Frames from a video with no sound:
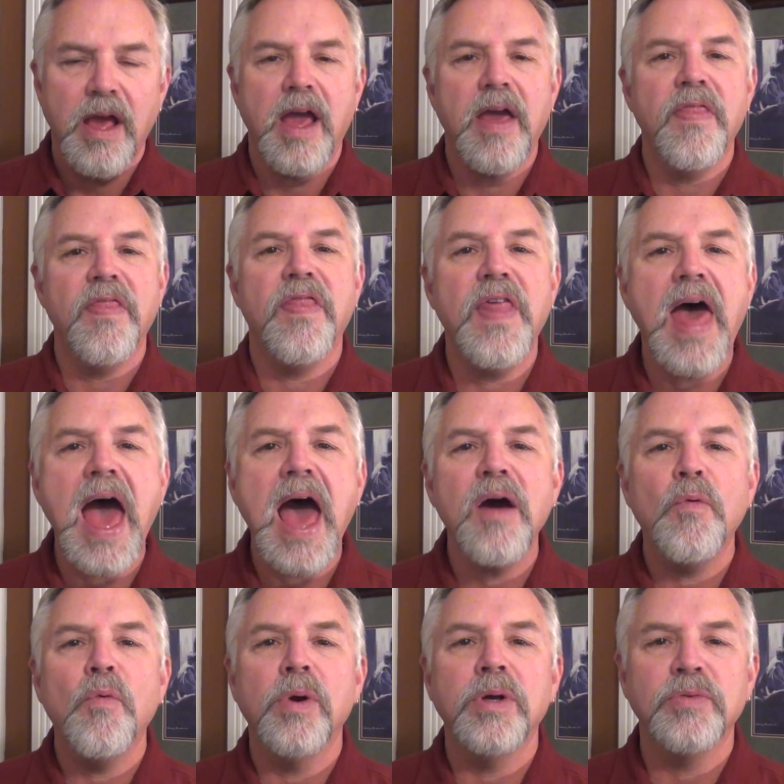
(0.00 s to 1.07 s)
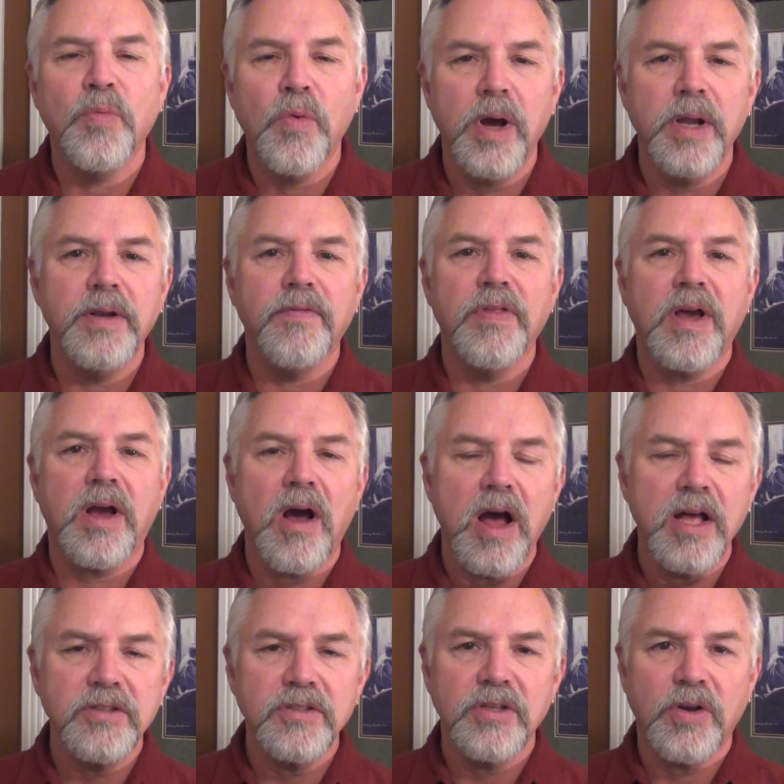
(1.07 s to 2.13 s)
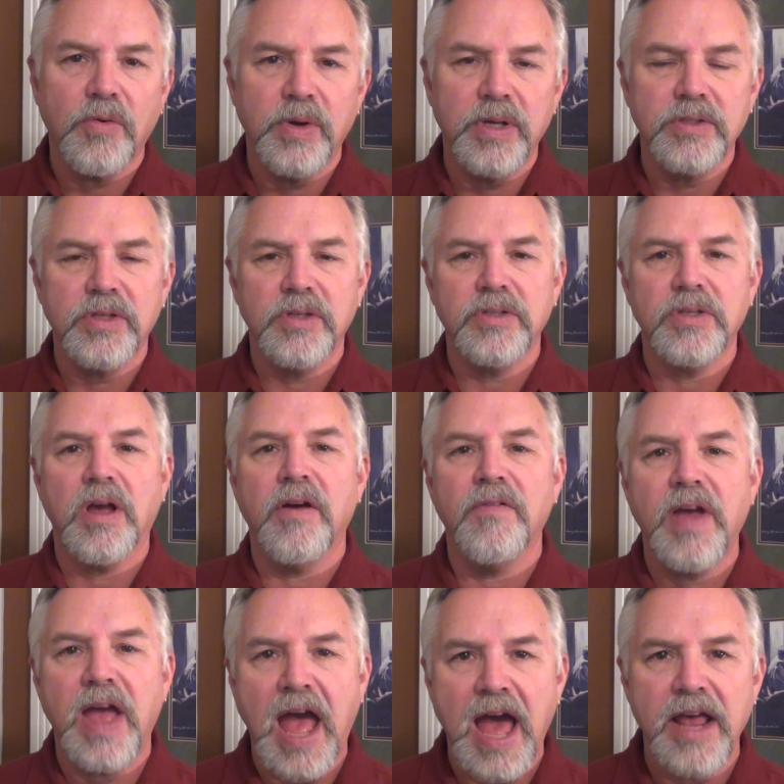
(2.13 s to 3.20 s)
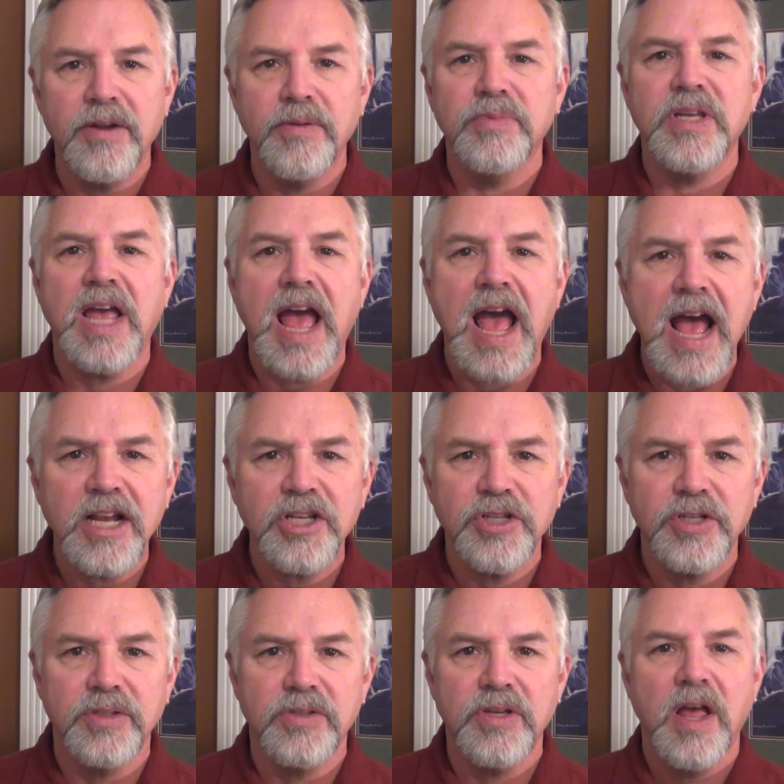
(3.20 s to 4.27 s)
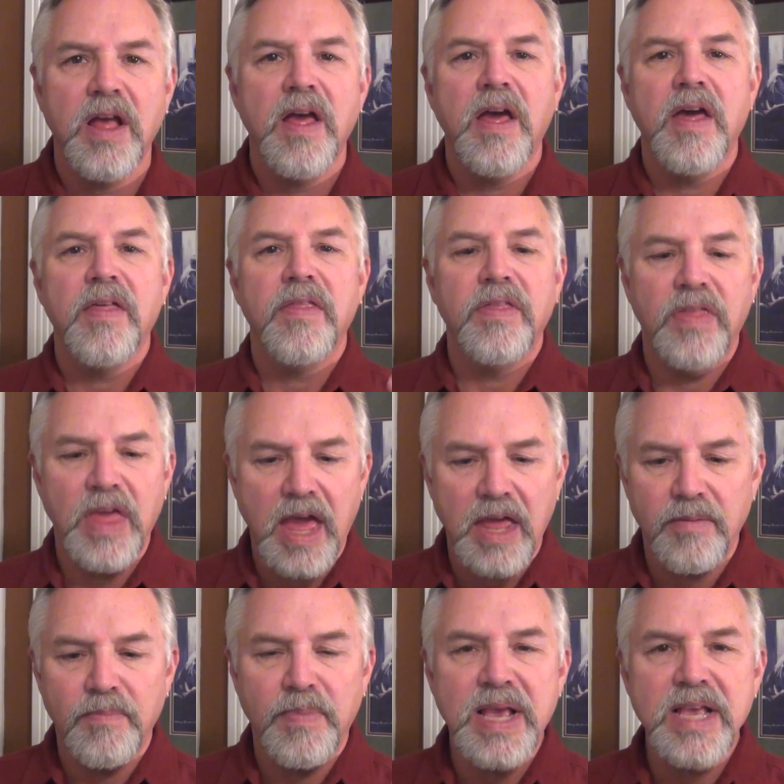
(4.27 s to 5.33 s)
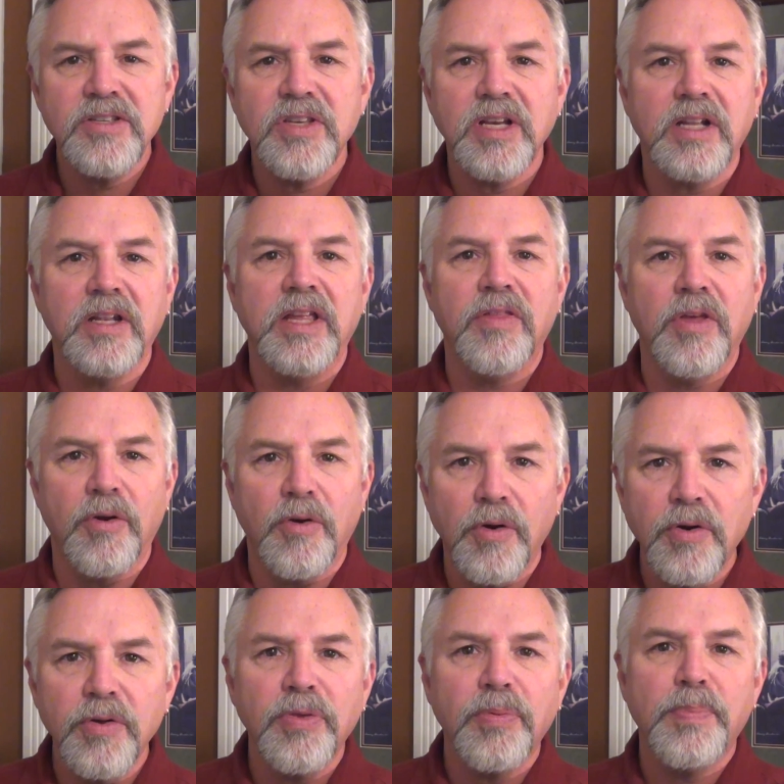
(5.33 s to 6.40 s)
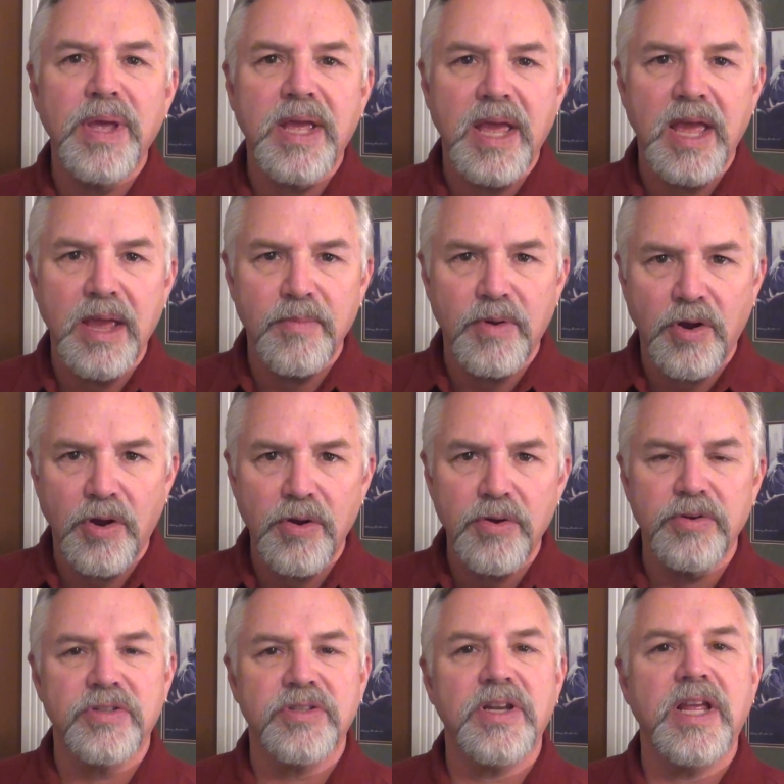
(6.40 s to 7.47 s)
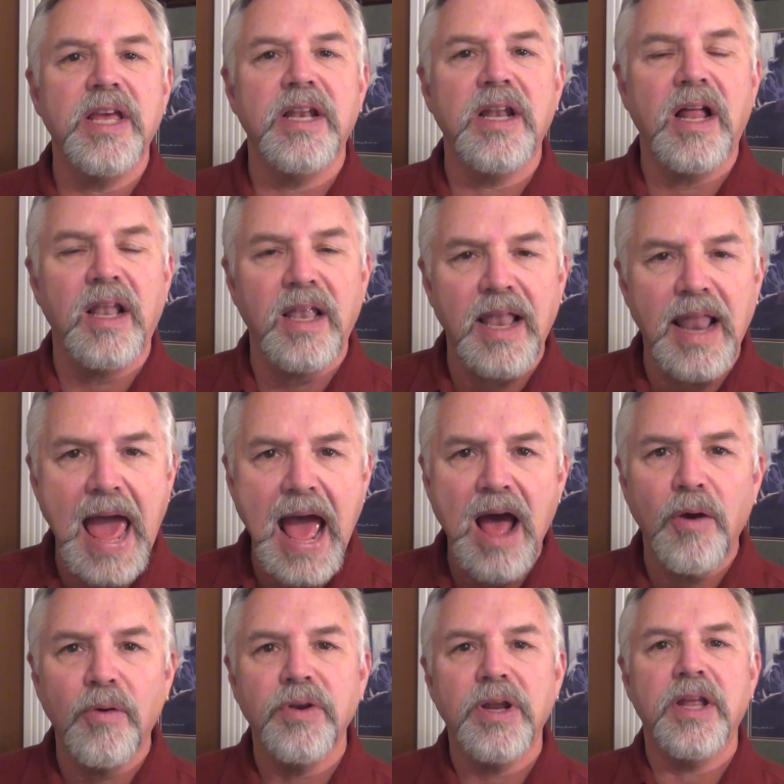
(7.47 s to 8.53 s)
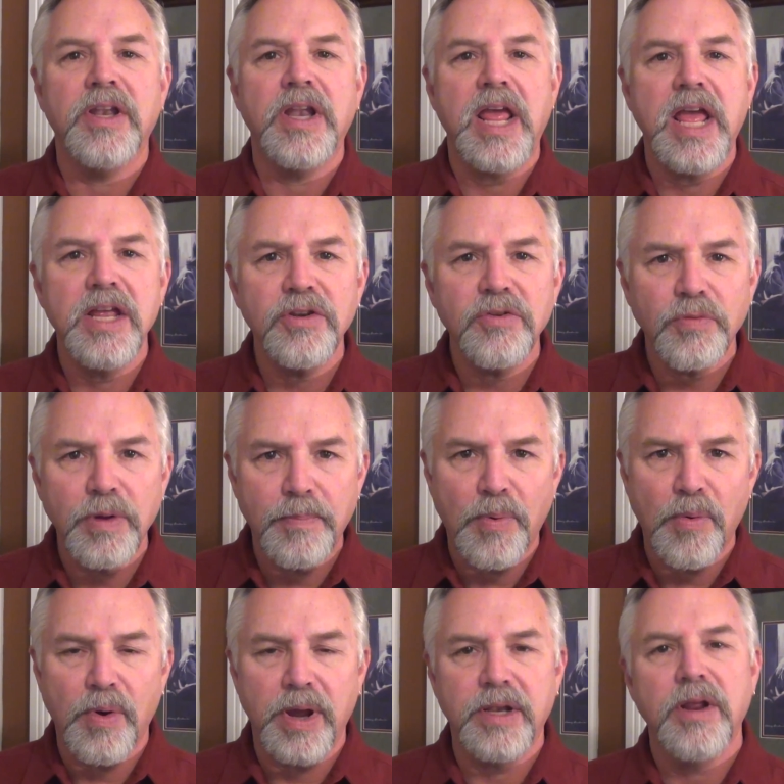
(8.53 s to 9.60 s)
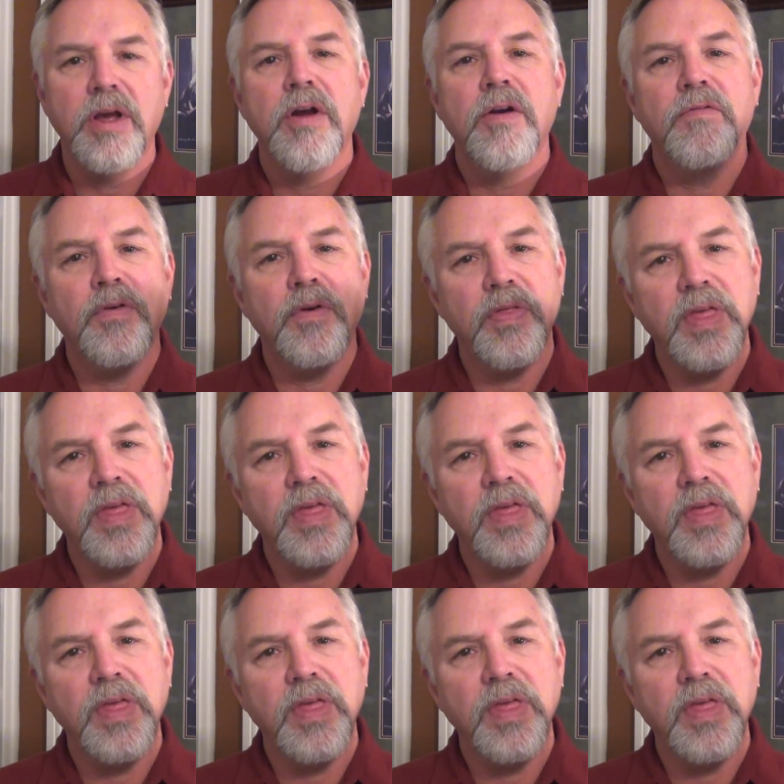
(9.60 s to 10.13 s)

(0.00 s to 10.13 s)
And that was one of the consequences of Adam's actions. that basically the earth became cursed. It allowed an entry point for